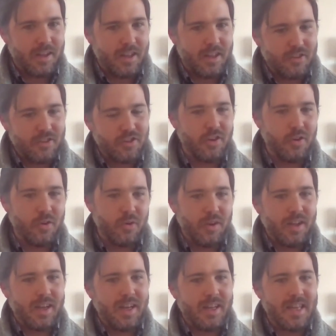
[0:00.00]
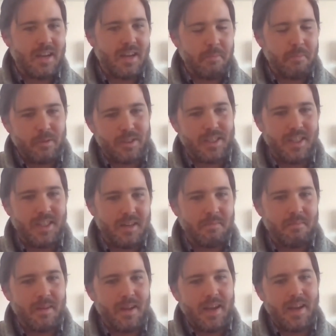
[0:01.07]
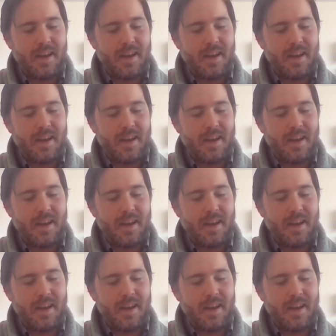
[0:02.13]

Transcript: And so it's had a museum